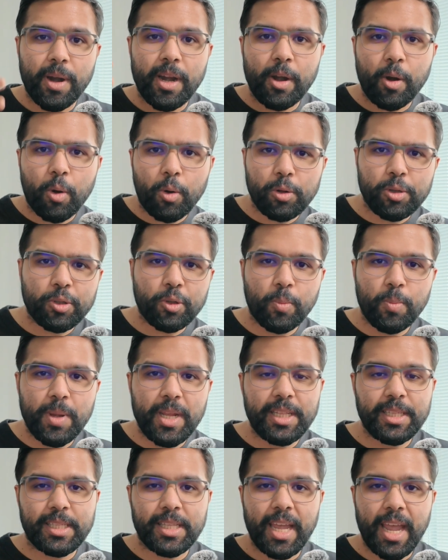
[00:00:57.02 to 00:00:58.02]
but it also
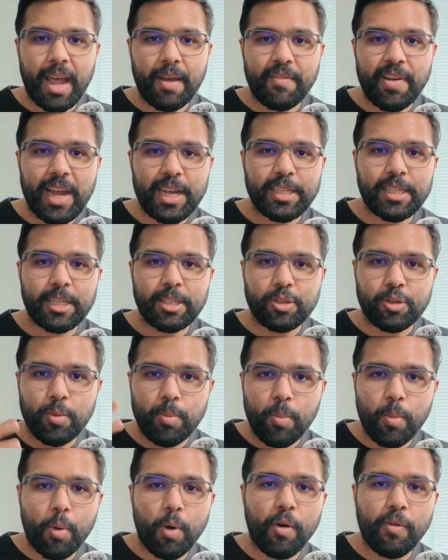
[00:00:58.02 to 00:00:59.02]
means they have access
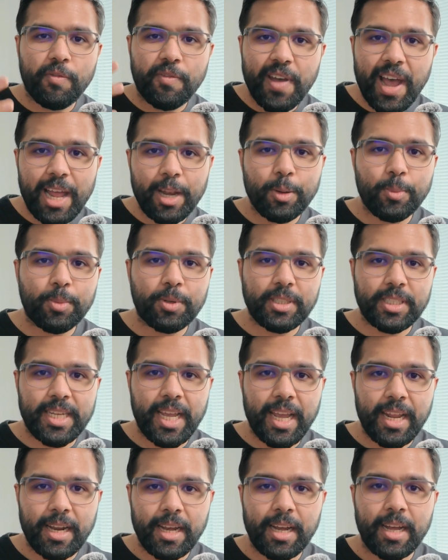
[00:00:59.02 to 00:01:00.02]
to more valuable
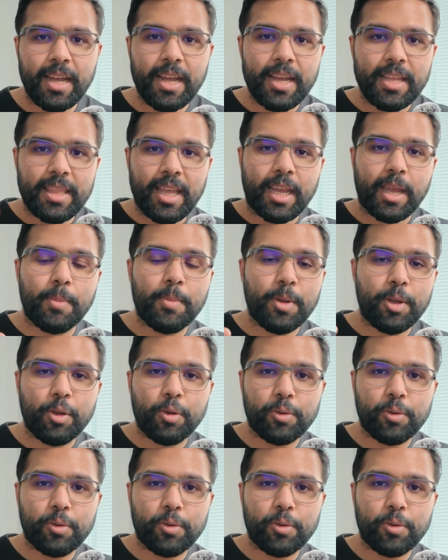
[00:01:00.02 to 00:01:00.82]
data that can be